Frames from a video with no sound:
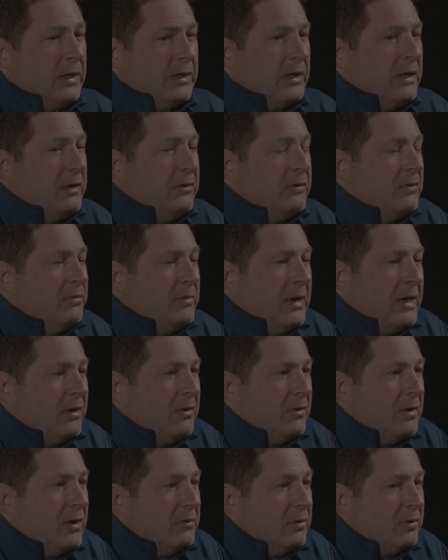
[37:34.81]
Like it don't
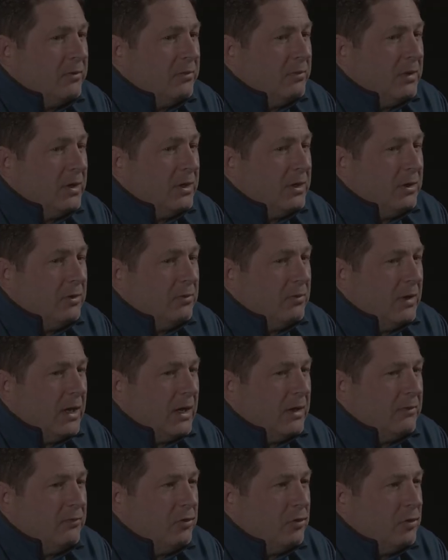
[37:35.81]
matter how much money you
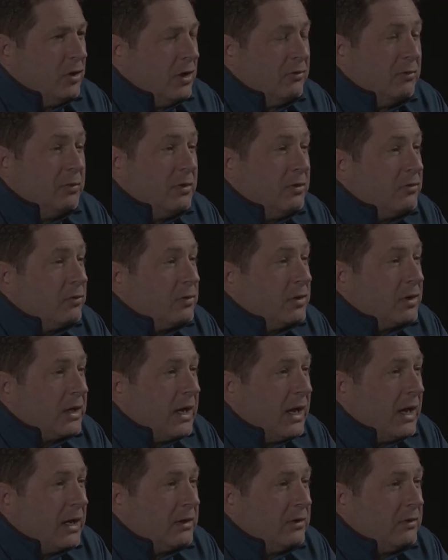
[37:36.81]
have. You everybody's
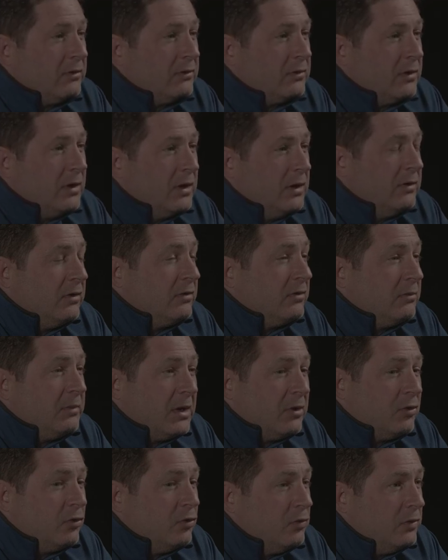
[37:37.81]
wearing khakis. It
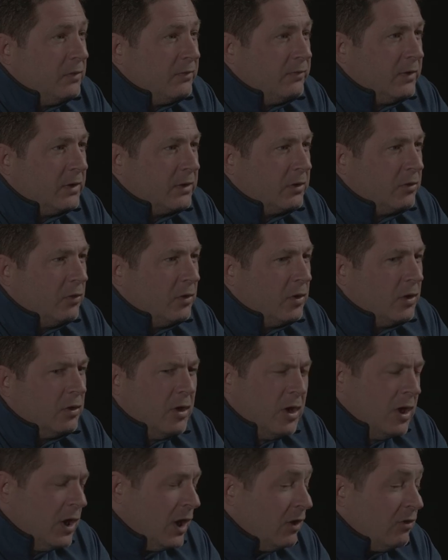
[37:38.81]
doesn't matter who the fuck you
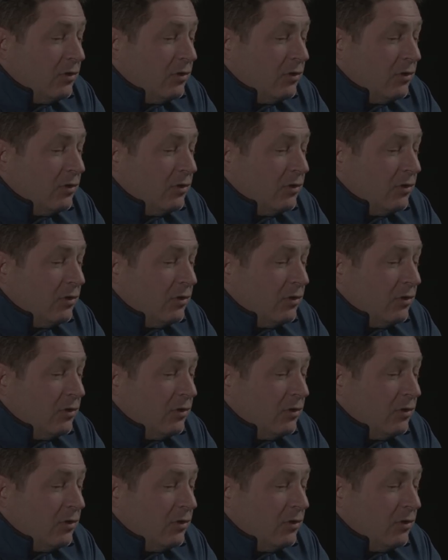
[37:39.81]
are.